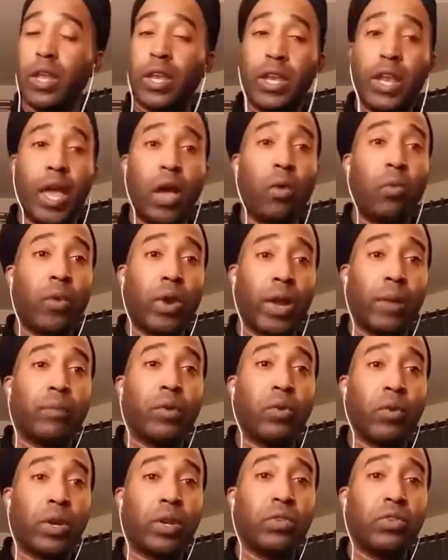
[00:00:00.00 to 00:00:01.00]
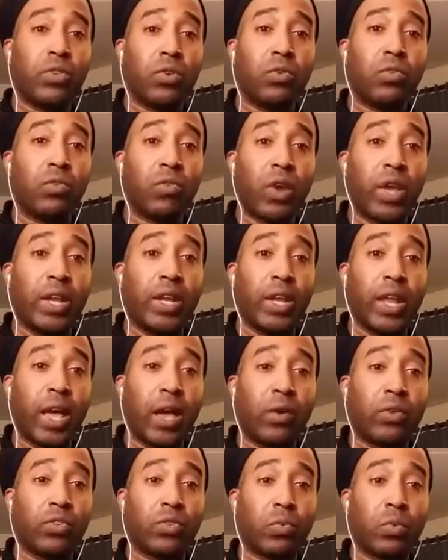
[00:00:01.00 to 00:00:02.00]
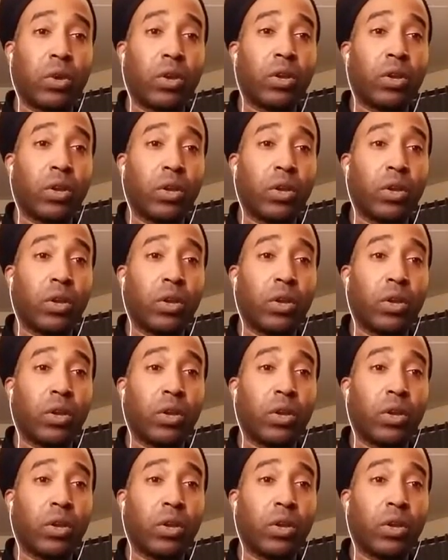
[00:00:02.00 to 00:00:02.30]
Now what I'm going to do right now is we're going